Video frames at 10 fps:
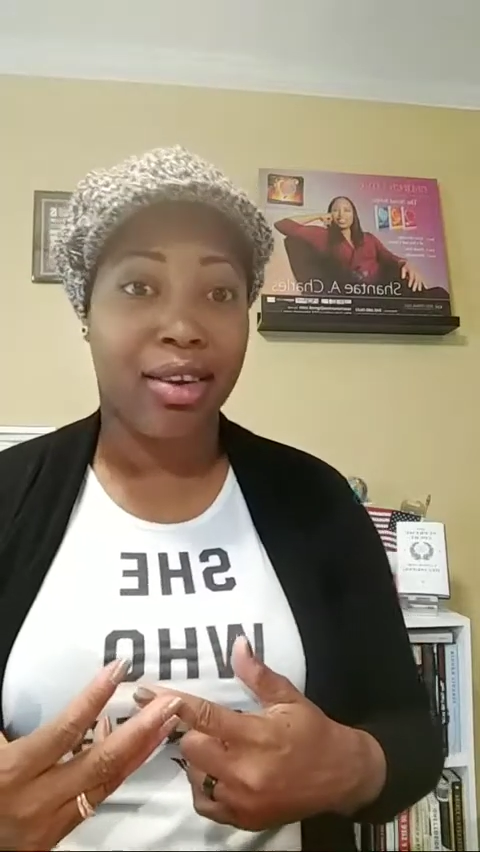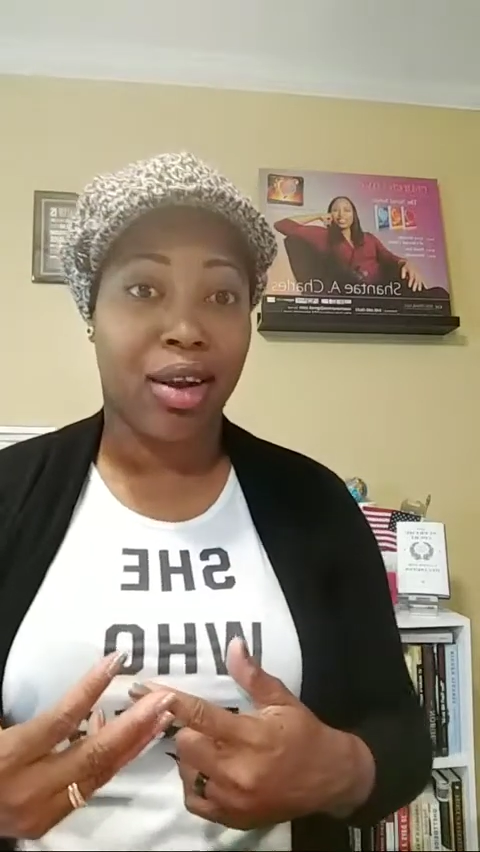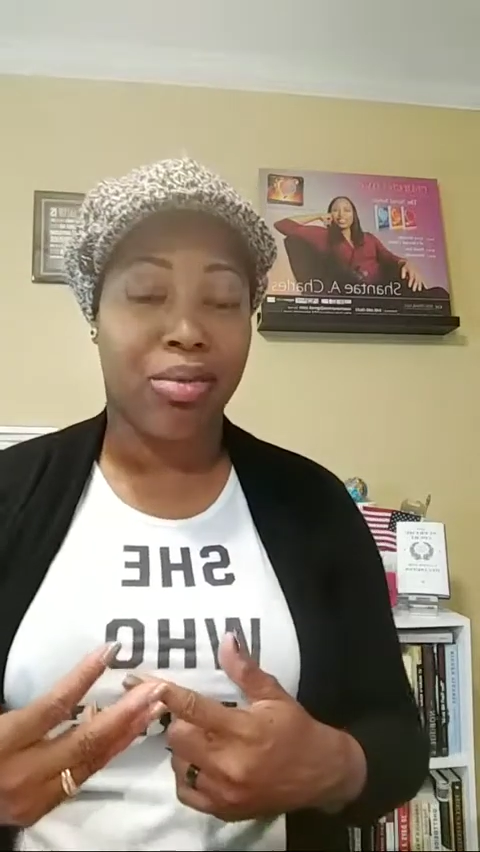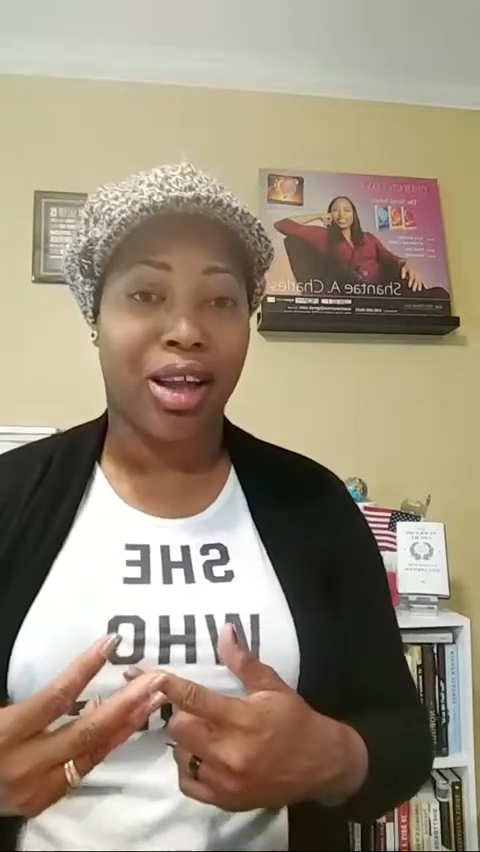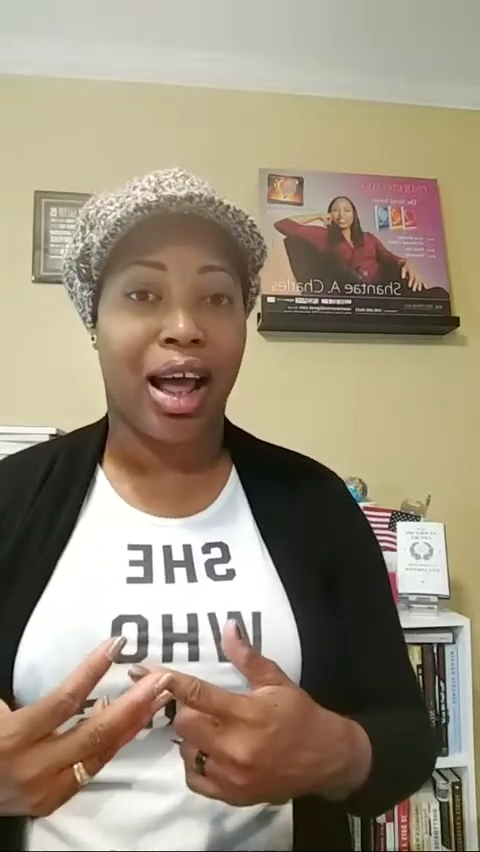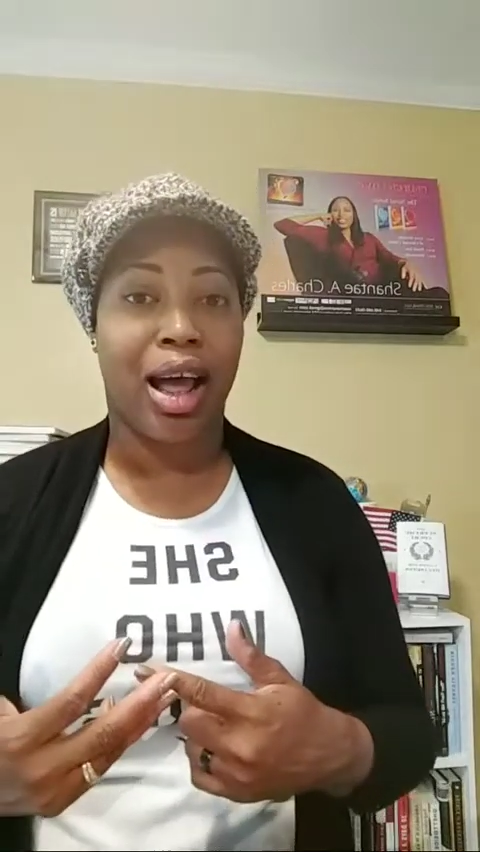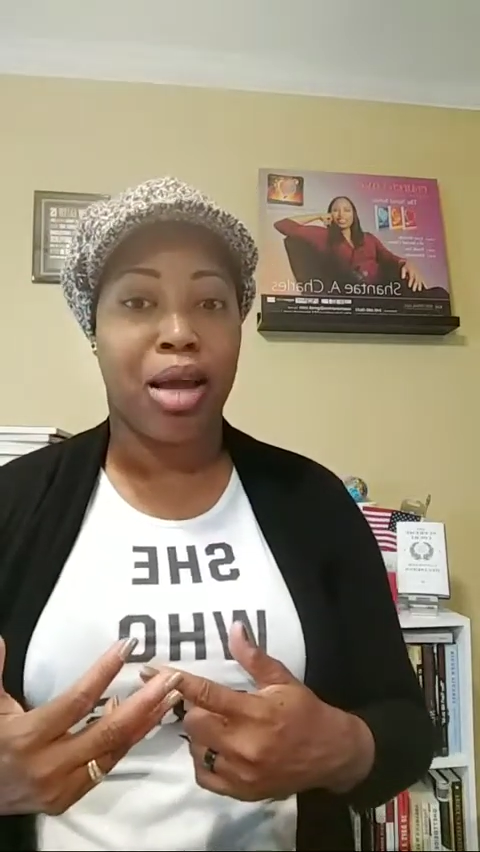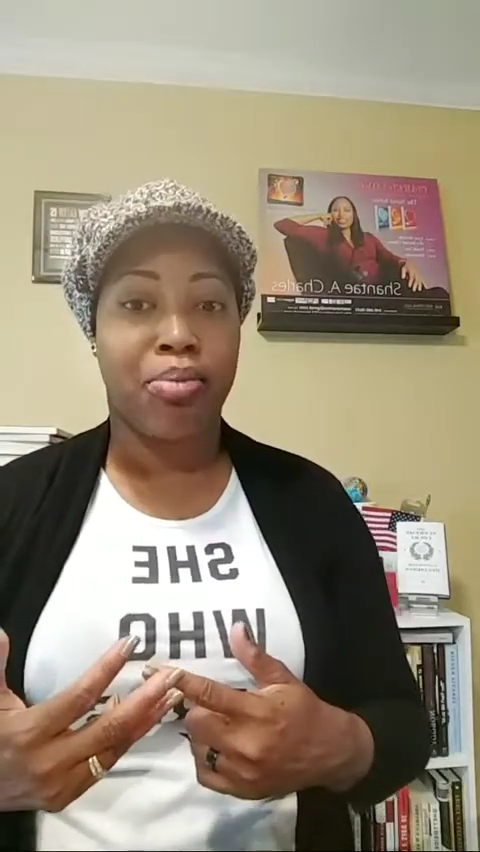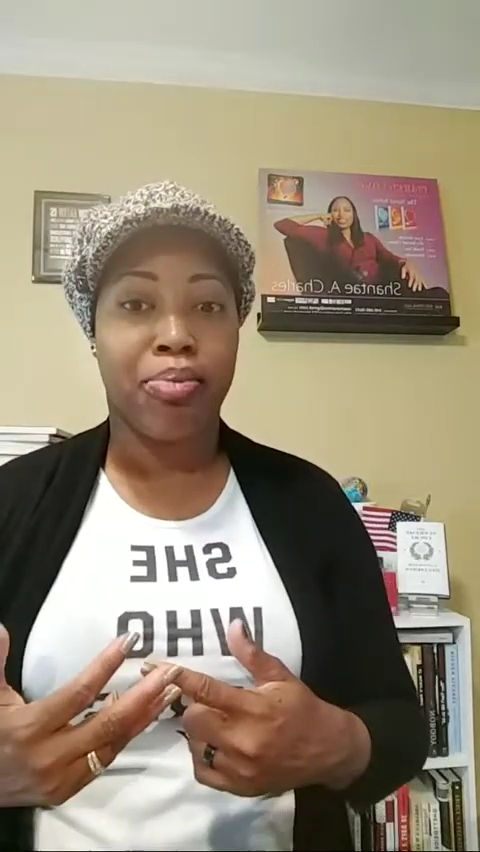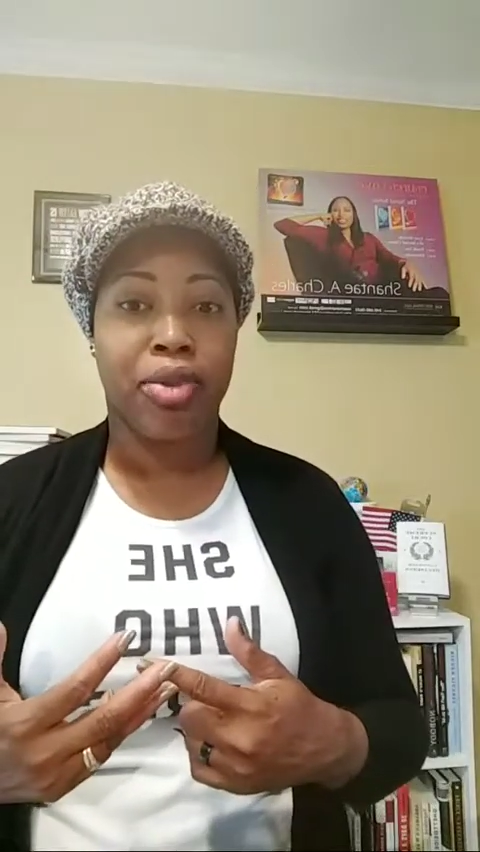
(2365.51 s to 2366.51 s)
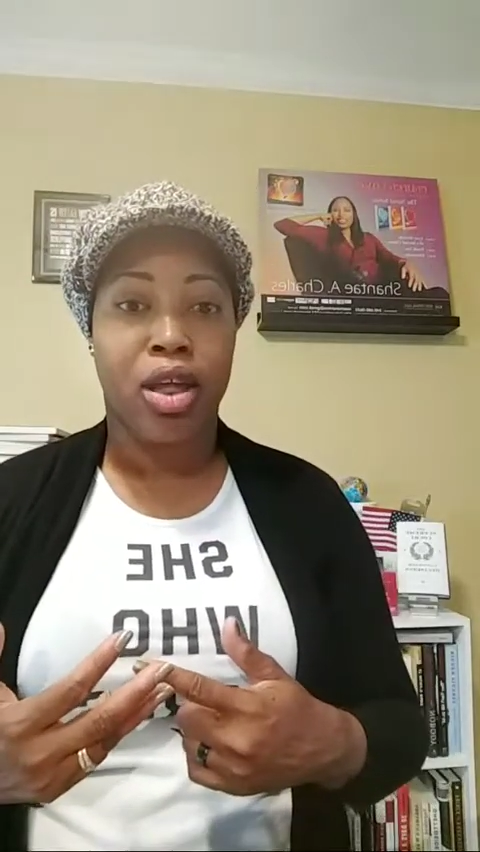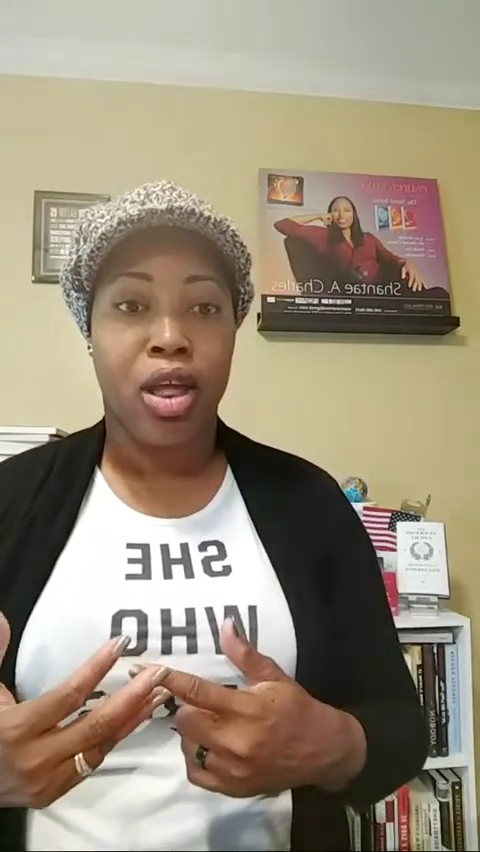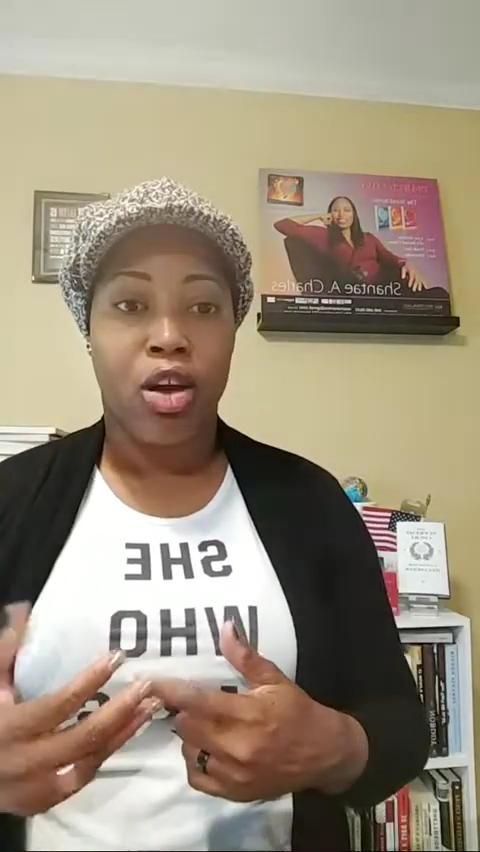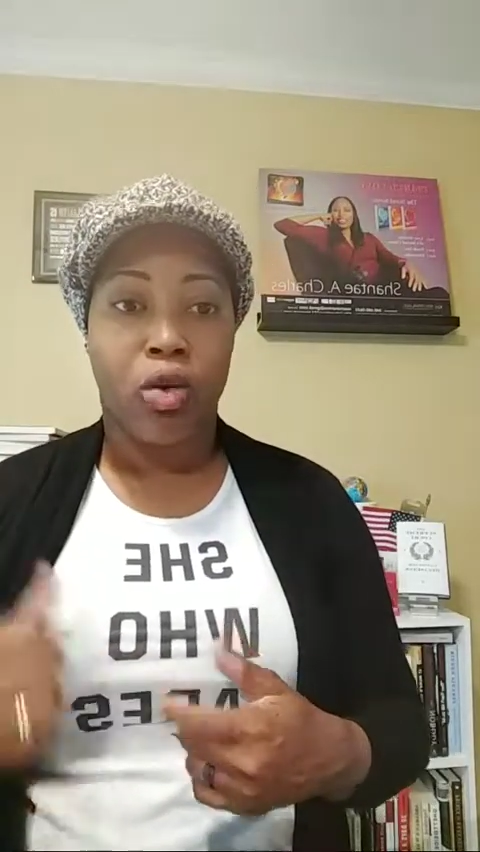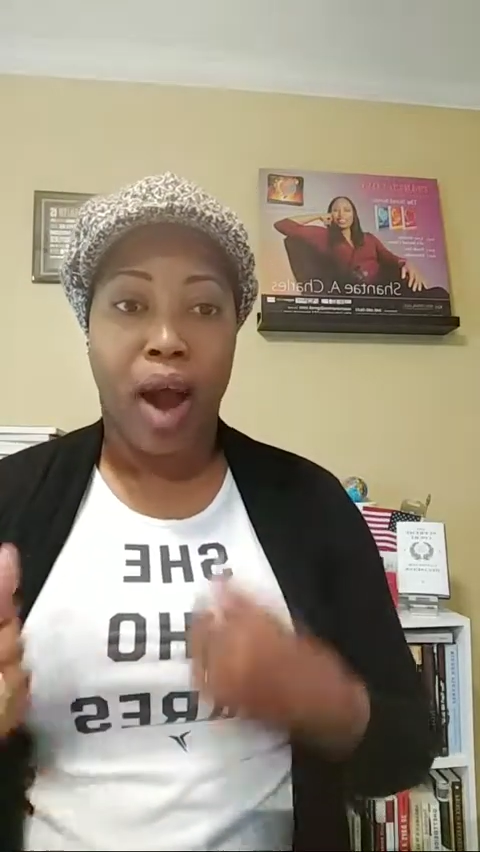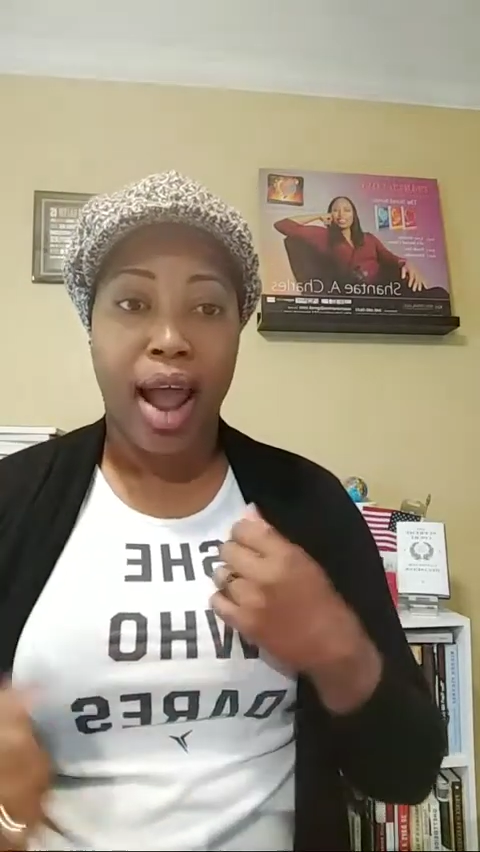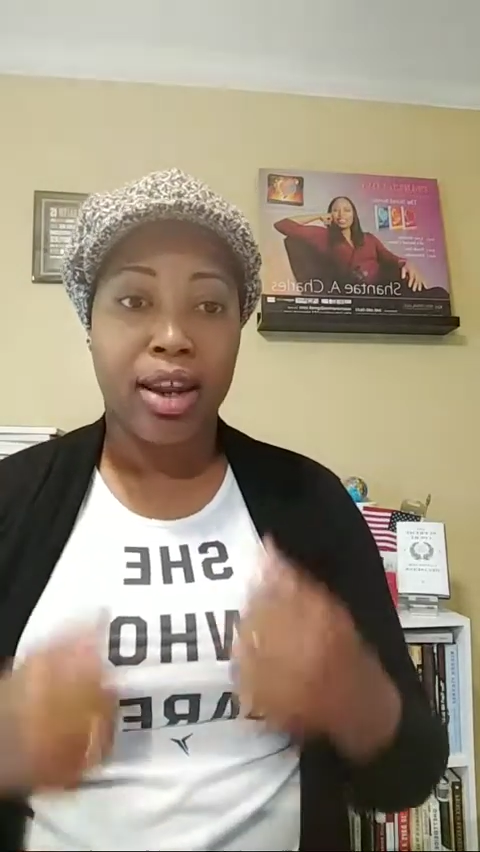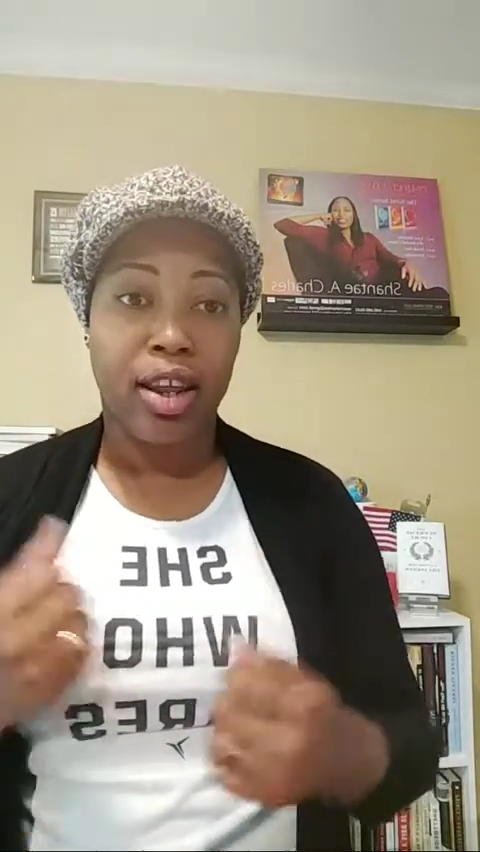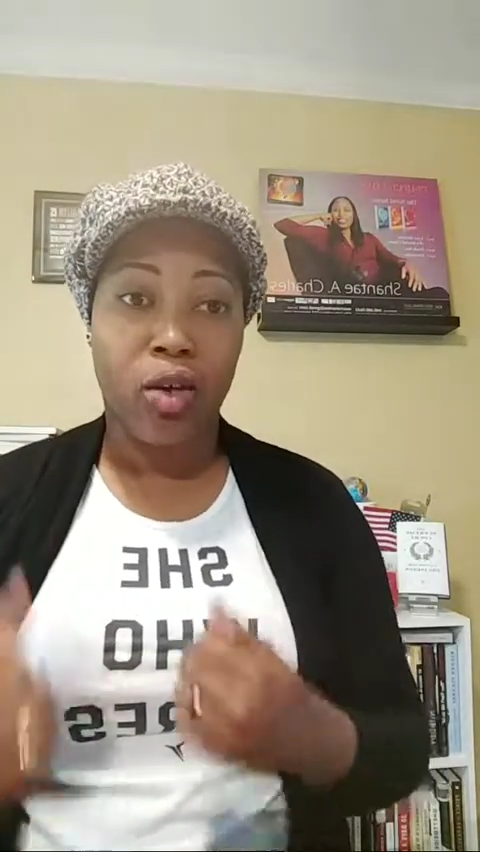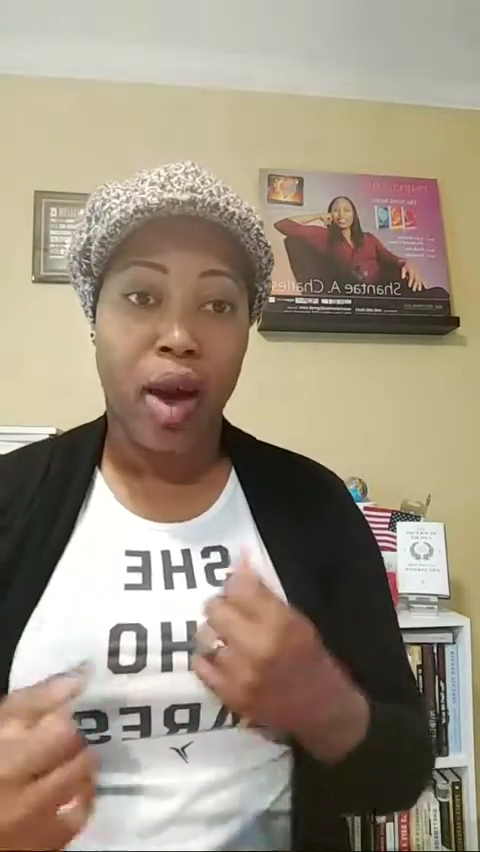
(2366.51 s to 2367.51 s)
sometime,
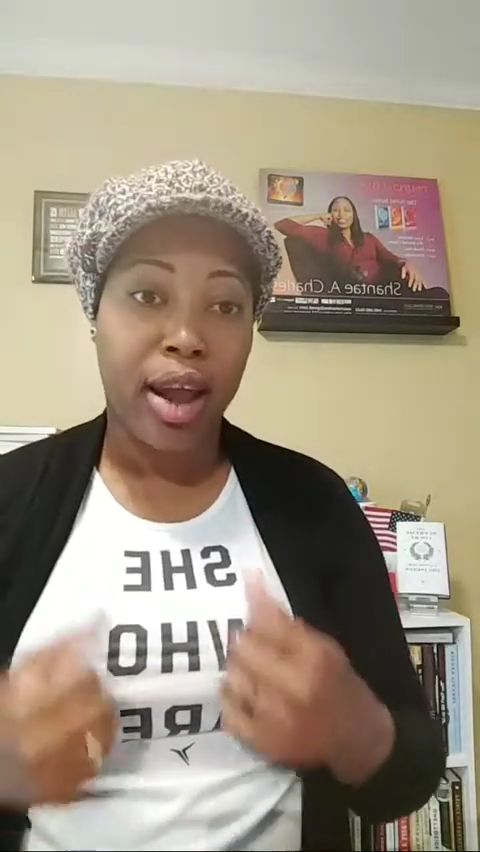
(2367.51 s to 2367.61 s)
grinding